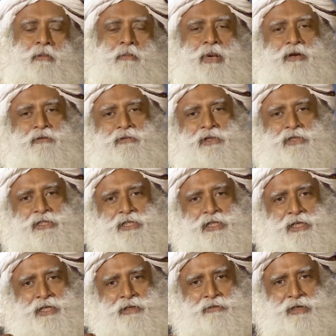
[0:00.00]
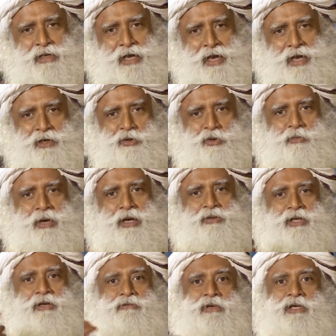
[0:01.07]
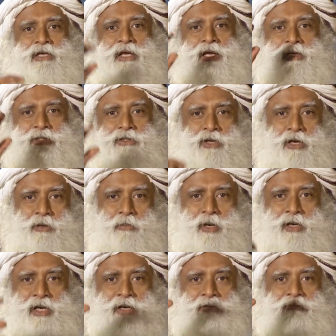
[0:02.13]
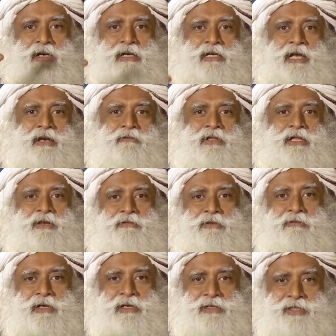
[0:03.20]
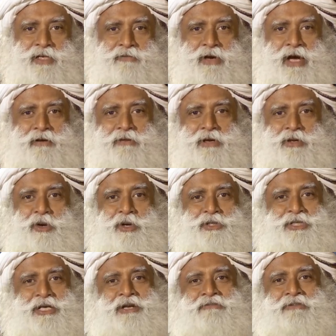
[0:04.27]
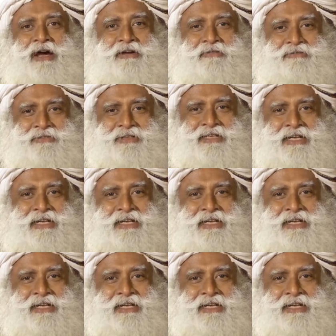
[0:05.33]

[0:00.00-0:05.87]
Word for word: But we are still living hand to mouth. Every day stock market will tell whether we will survive or not survive.